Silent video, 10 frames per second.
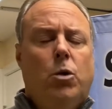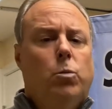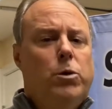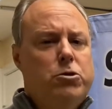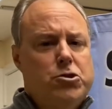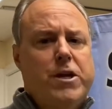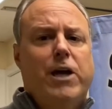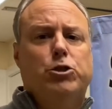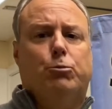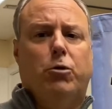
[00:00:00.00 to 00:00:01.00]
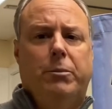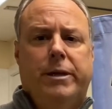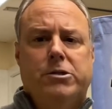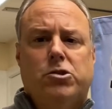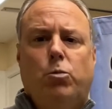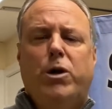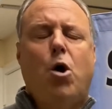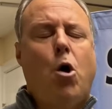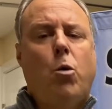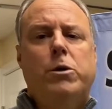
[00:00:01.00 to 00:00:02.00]
When your schedule permits, we
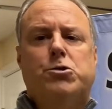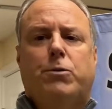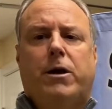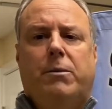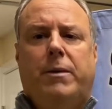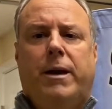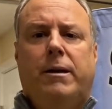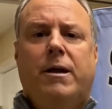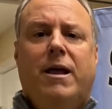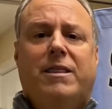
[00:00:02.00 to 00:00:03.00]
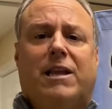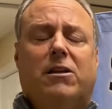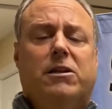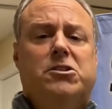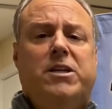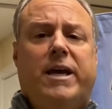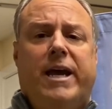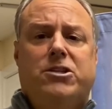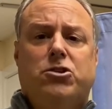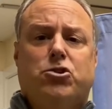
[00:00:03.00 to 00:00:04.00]
always recommend that the listing
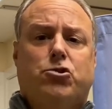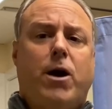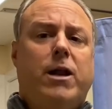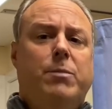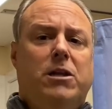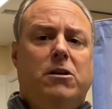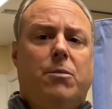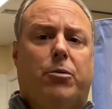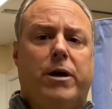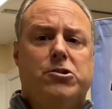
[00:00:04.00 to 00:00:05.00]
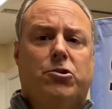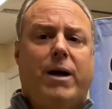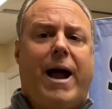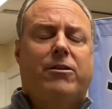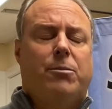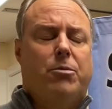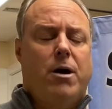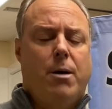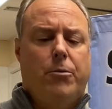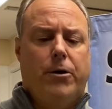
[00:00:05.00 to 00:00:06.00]
agent try to meet the appraiser at the
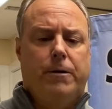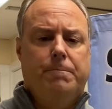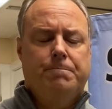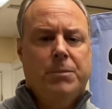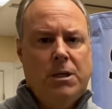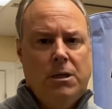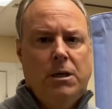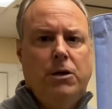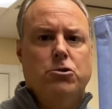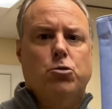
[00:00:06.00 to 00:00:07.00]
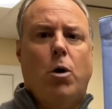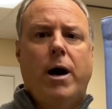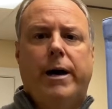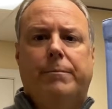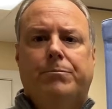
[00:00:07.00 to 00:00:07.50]
property. Here's why.